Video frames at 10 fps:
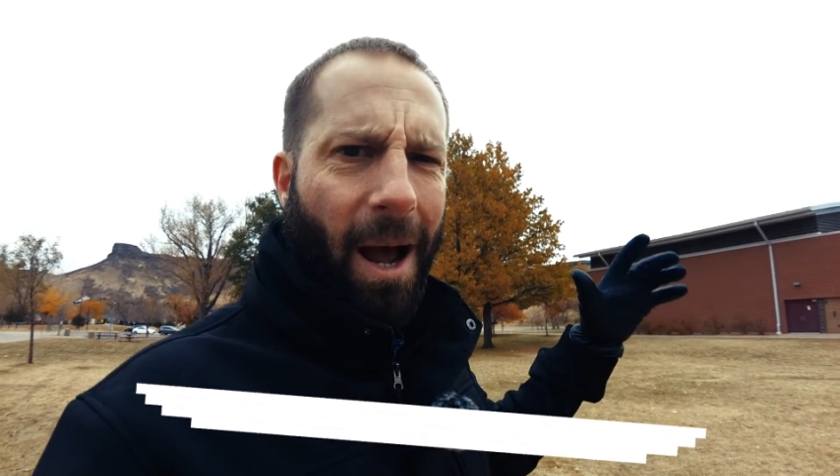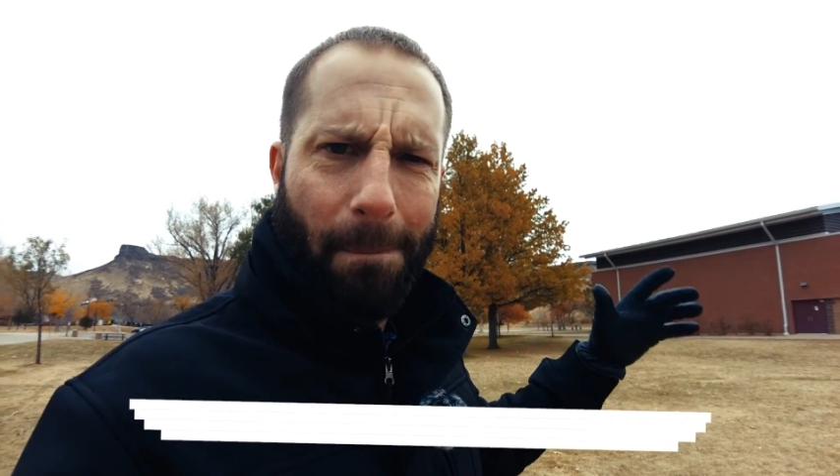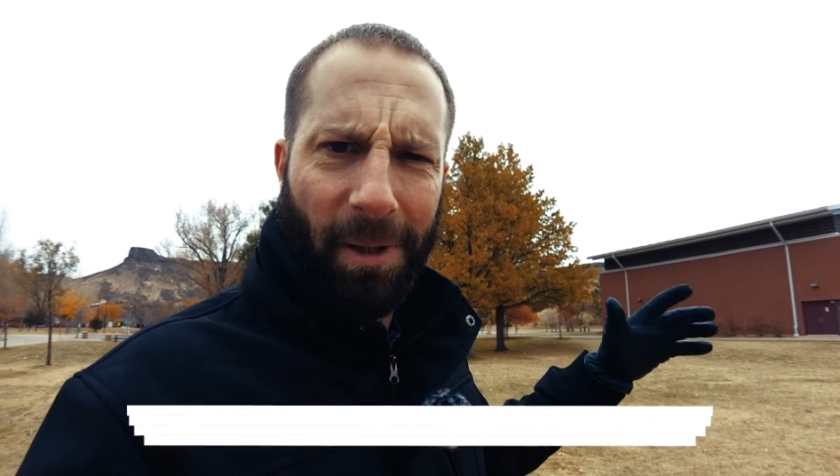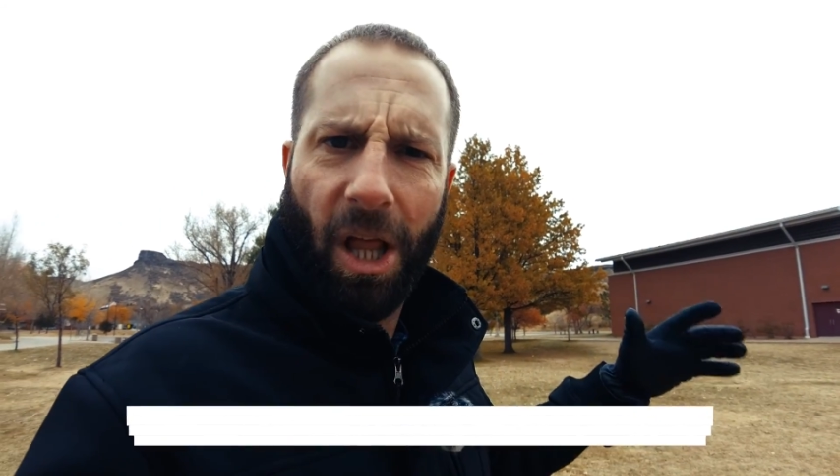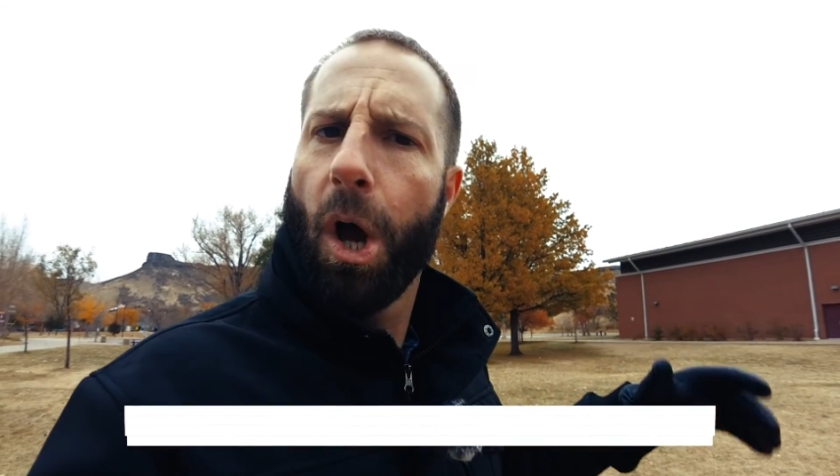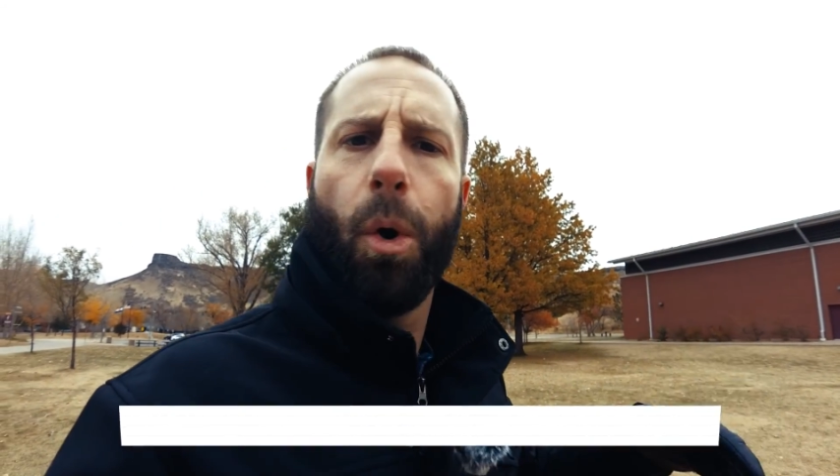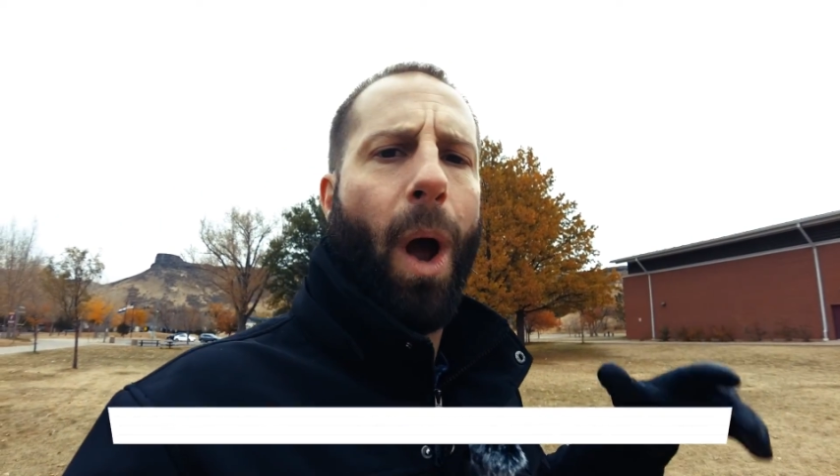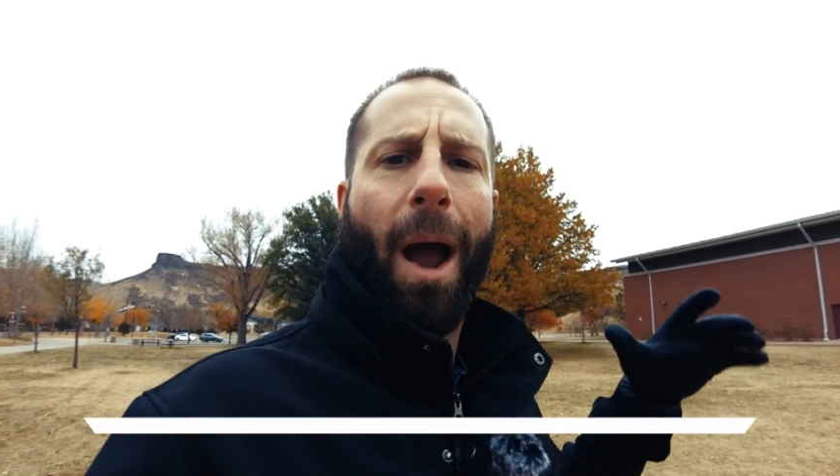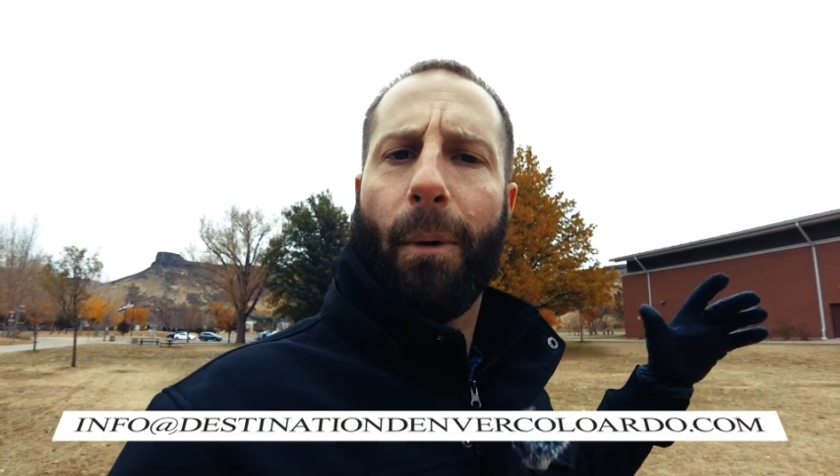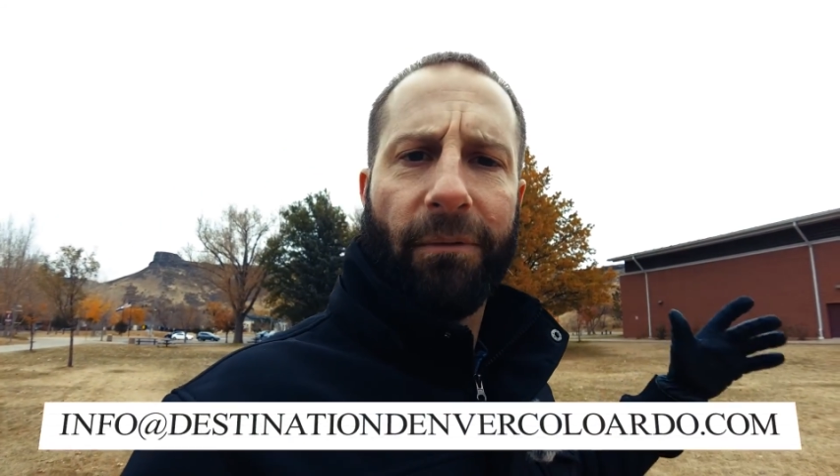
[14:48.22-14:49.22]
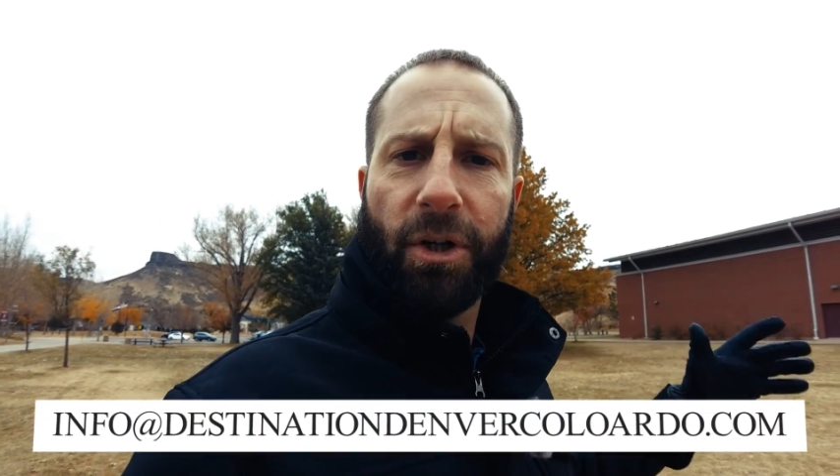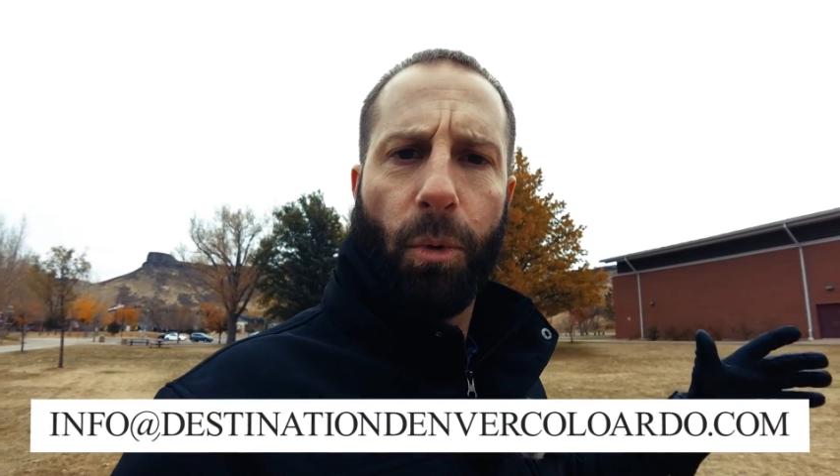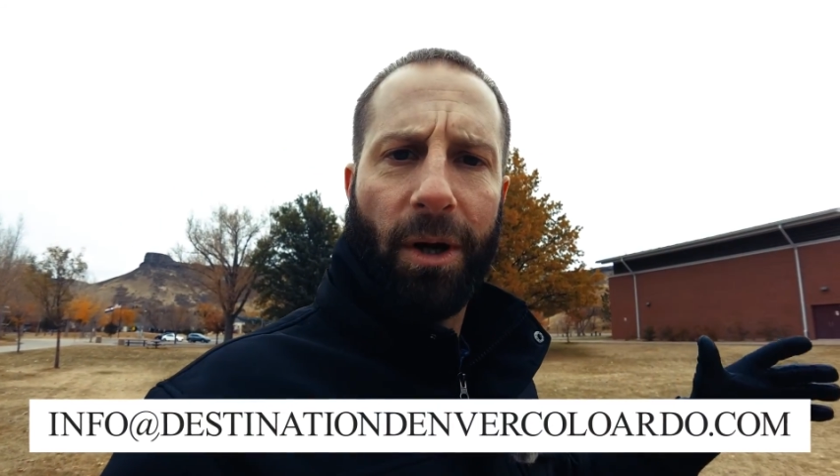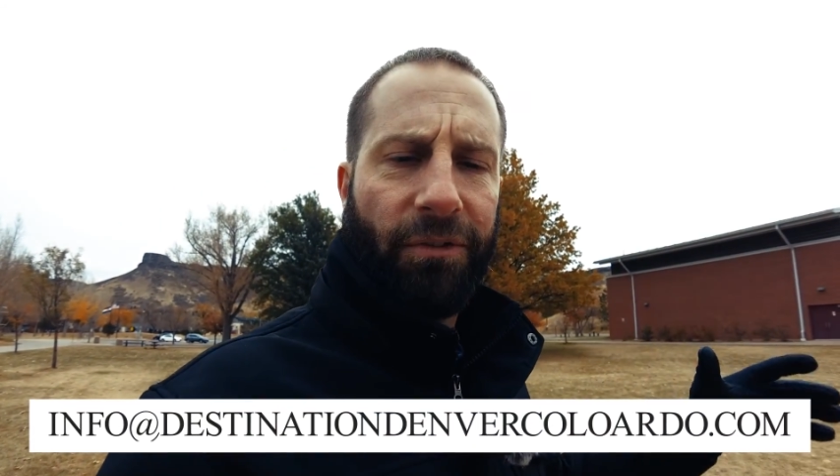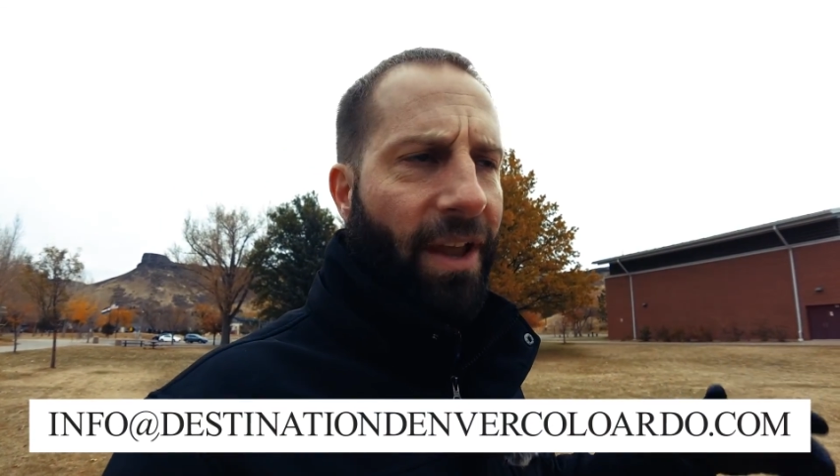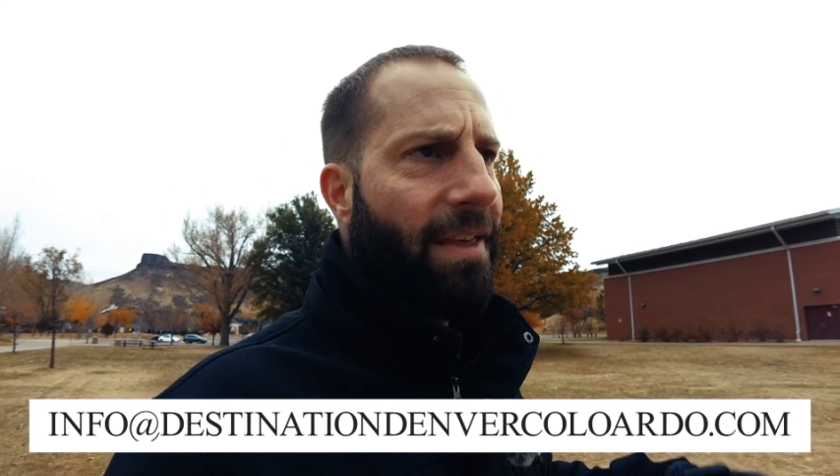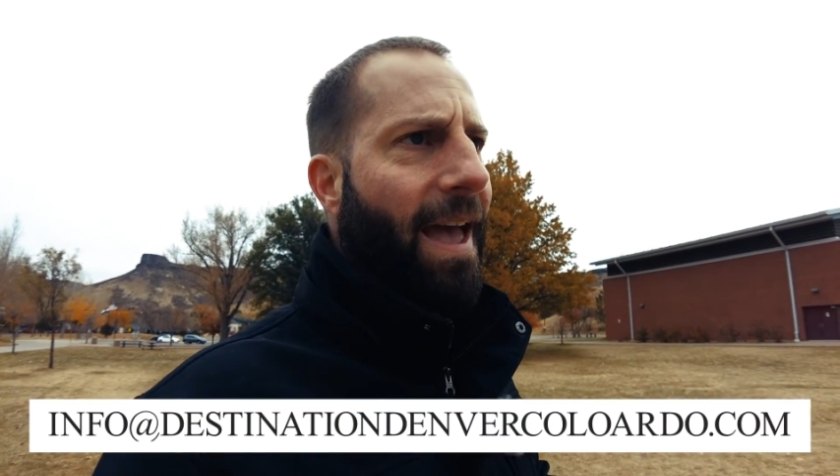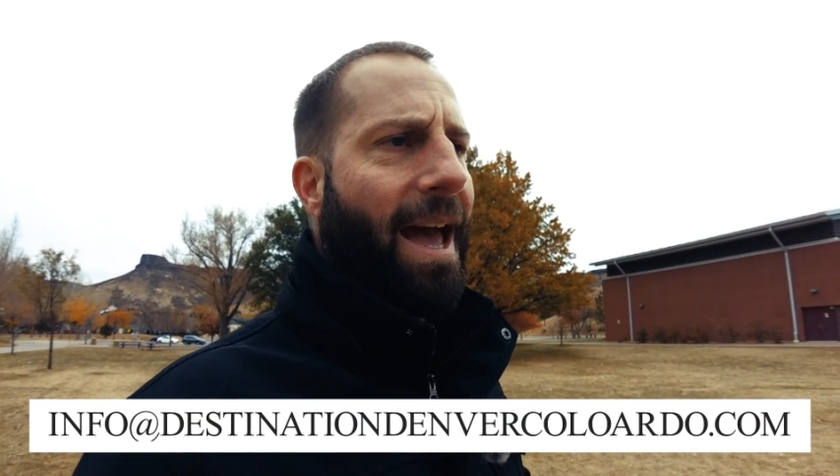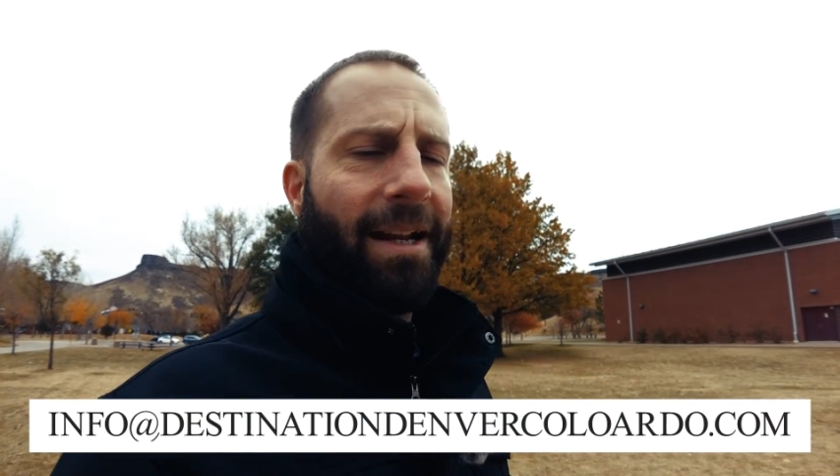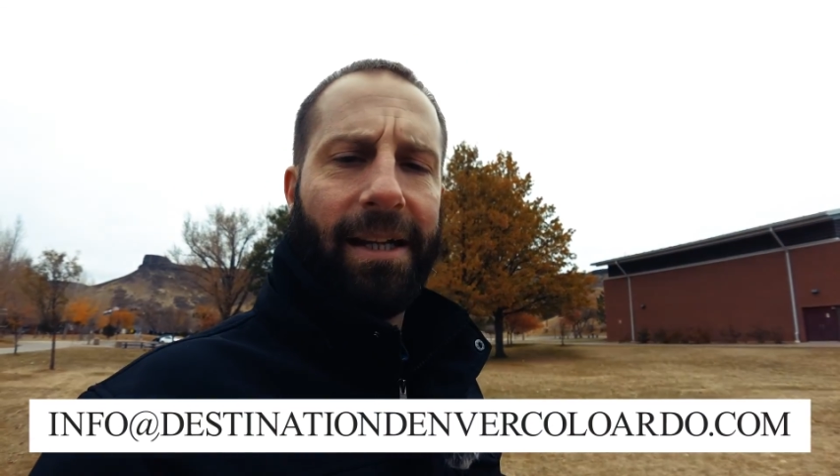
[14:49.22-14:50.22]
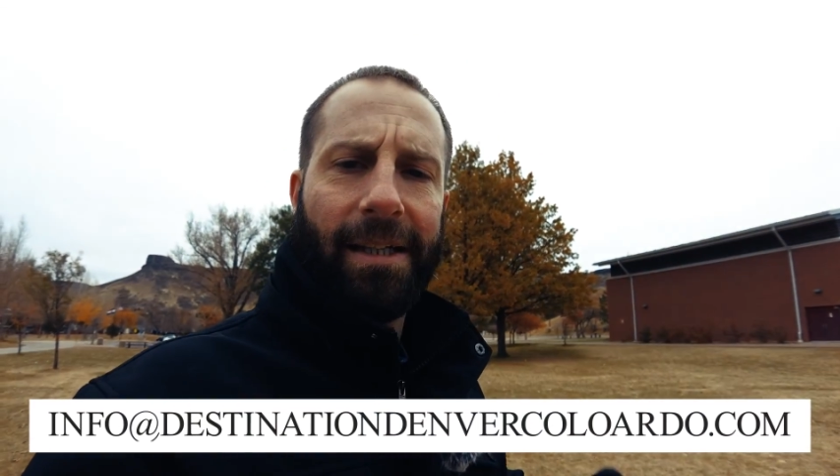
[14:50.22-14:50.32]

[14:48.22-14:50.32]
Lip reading: below, however you want to say that.